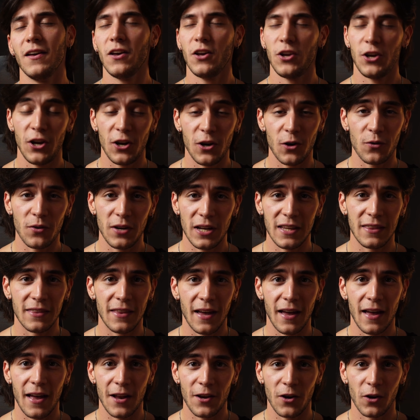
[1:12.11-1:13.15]
You don't need
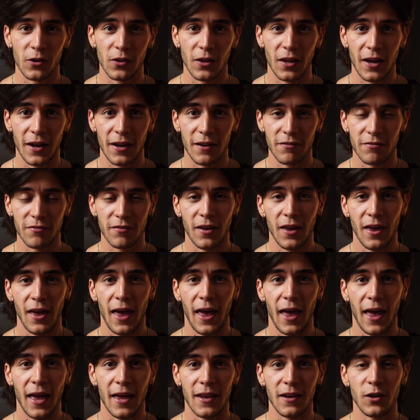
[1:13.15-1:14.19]
that in your life,
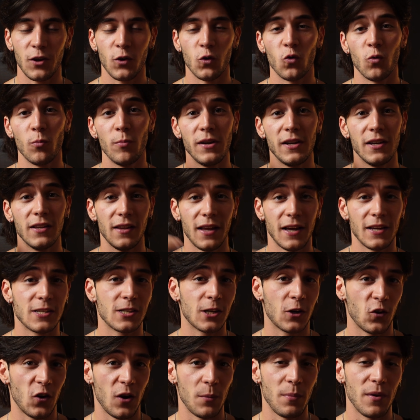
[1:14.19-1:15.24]
and you will be less
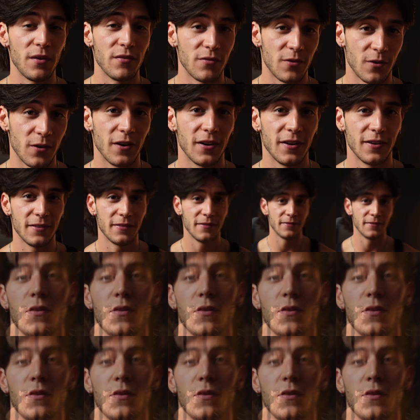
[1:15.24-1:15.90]
creepy for it.